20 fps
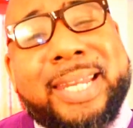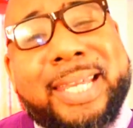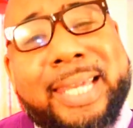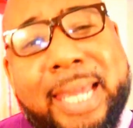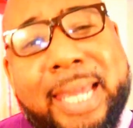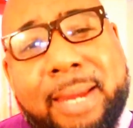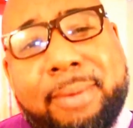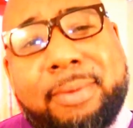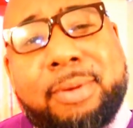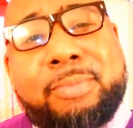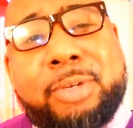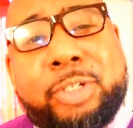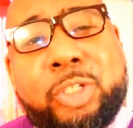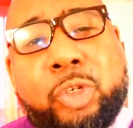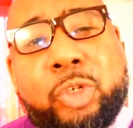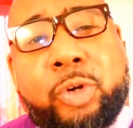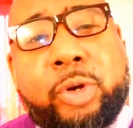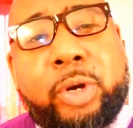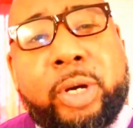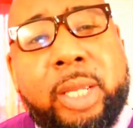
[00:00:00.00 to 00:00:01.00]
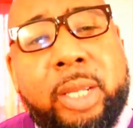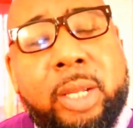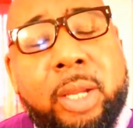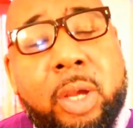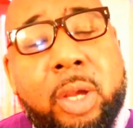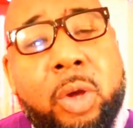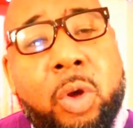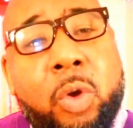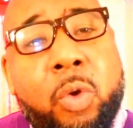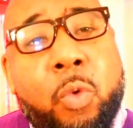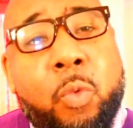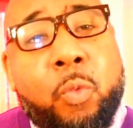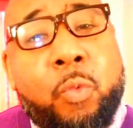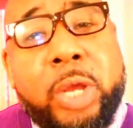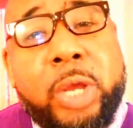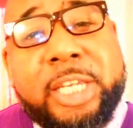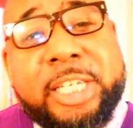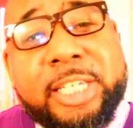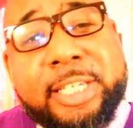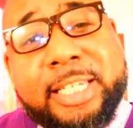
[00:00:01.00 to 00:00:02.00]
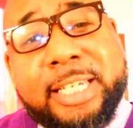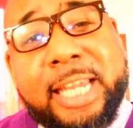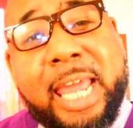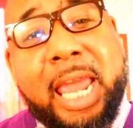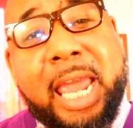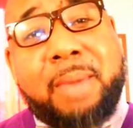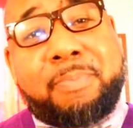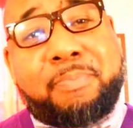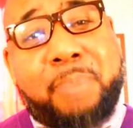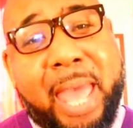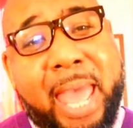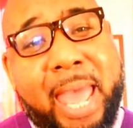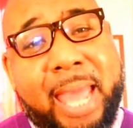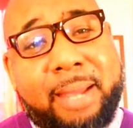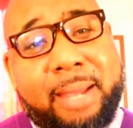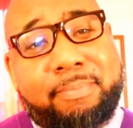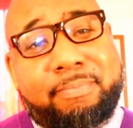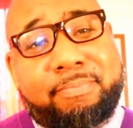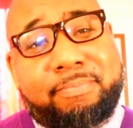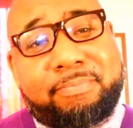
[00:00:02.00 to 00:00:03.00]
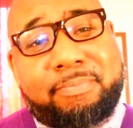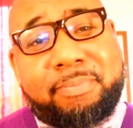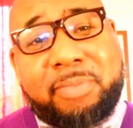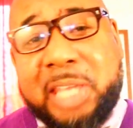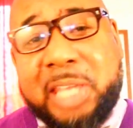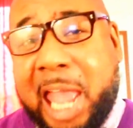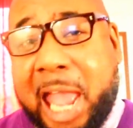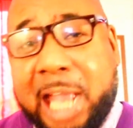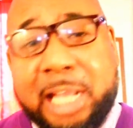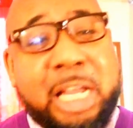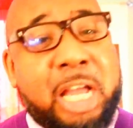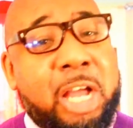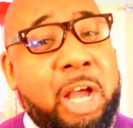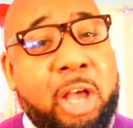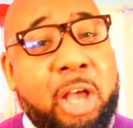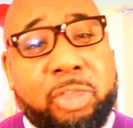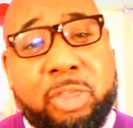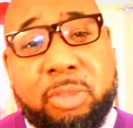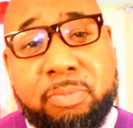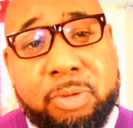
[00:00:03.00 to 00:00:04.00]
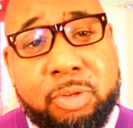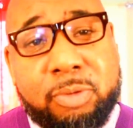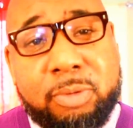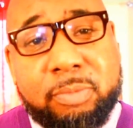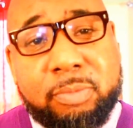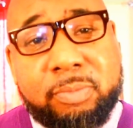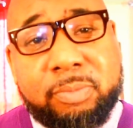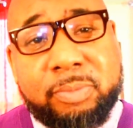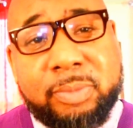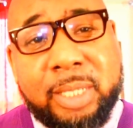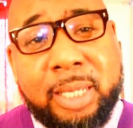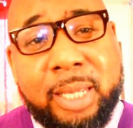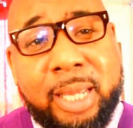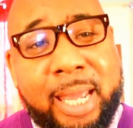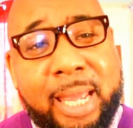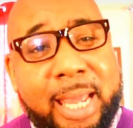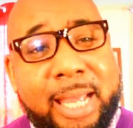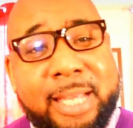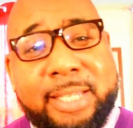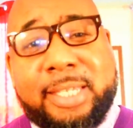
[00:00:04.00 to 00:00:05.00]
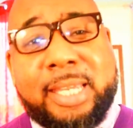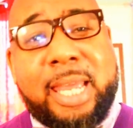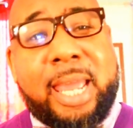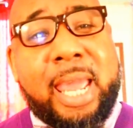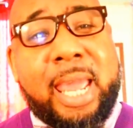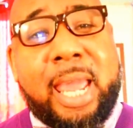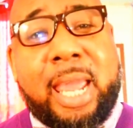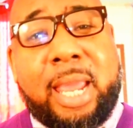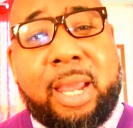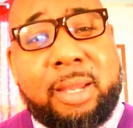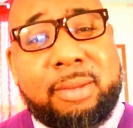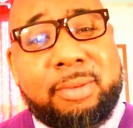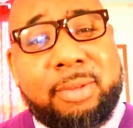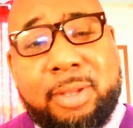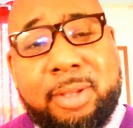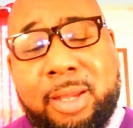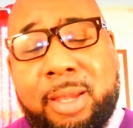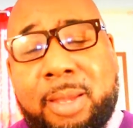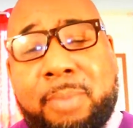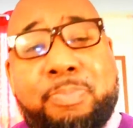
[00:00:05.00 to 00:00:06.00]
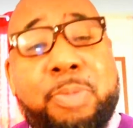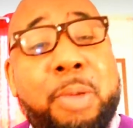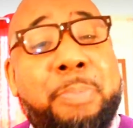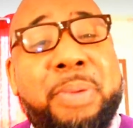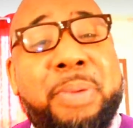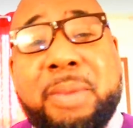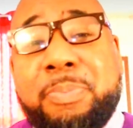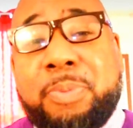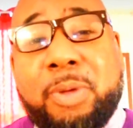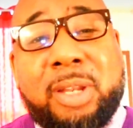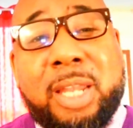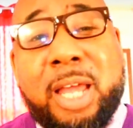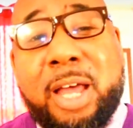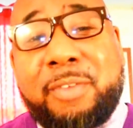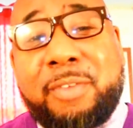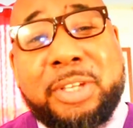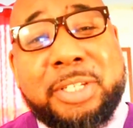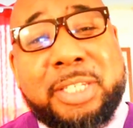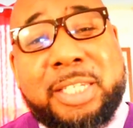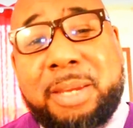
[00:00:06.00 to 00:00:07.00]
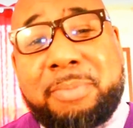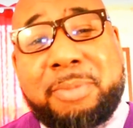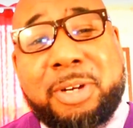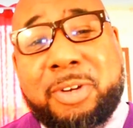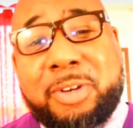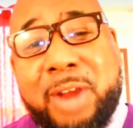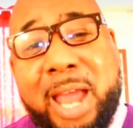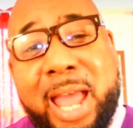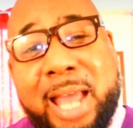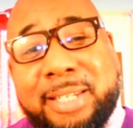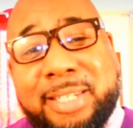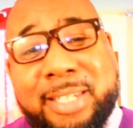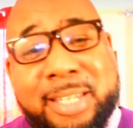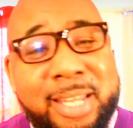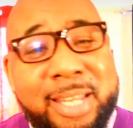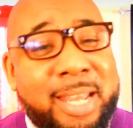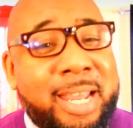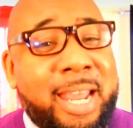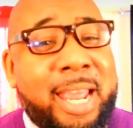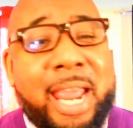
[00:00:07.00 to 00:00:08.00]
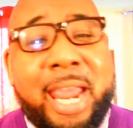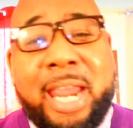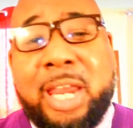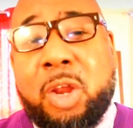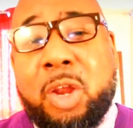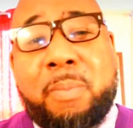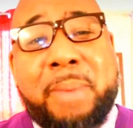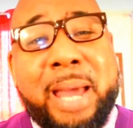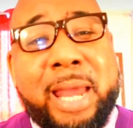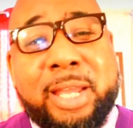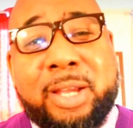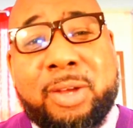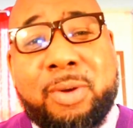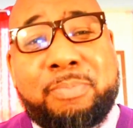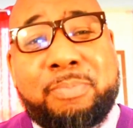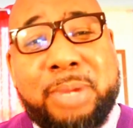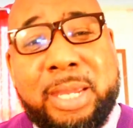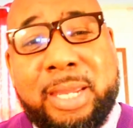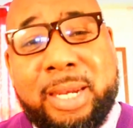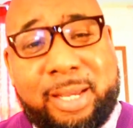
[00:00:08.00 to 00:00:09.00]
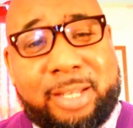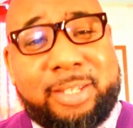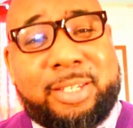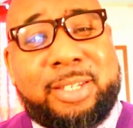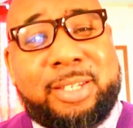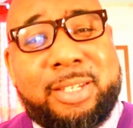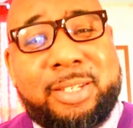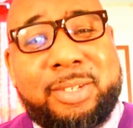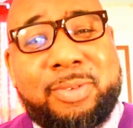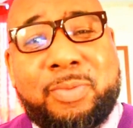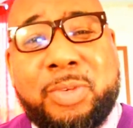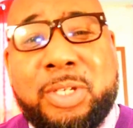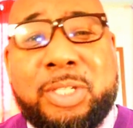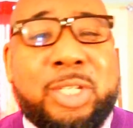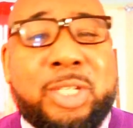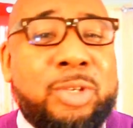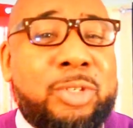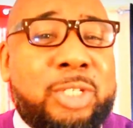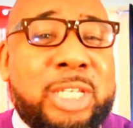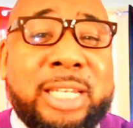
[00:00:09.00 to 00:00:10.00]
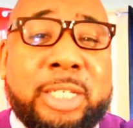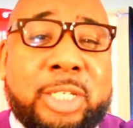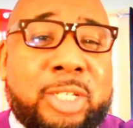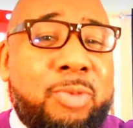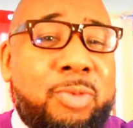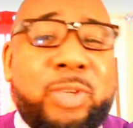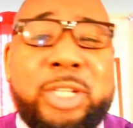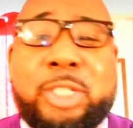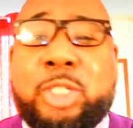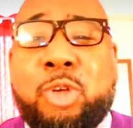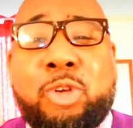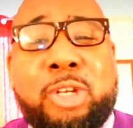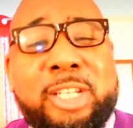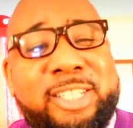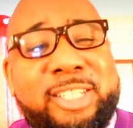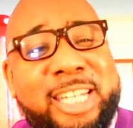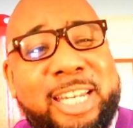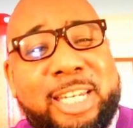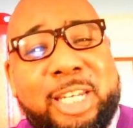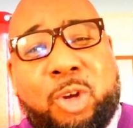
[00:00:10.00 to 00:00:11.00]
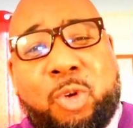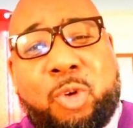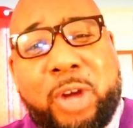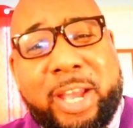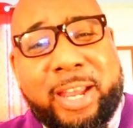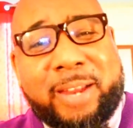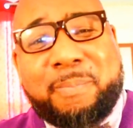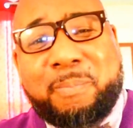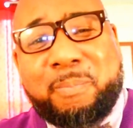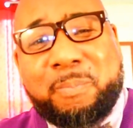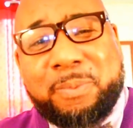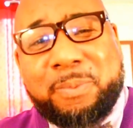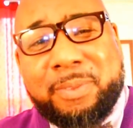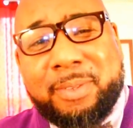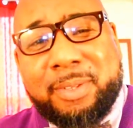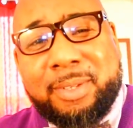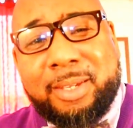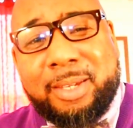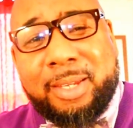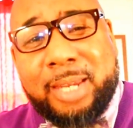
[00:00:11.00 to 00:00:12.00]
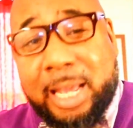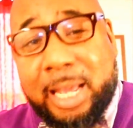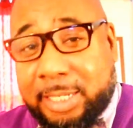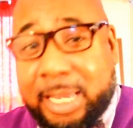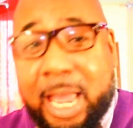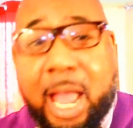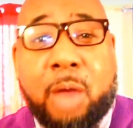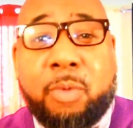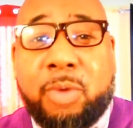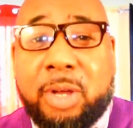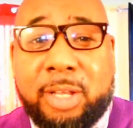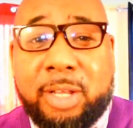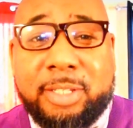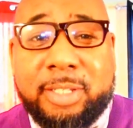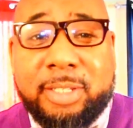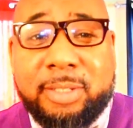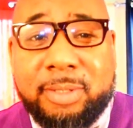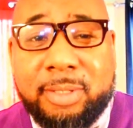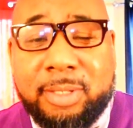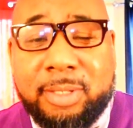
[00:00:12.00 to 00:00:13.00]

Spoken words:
to keep the majority, we just laid back, got comfortable, and said, hey, the people love us Democrats. Ain't nobody going to beat us. We too legit to quit. That's how it was.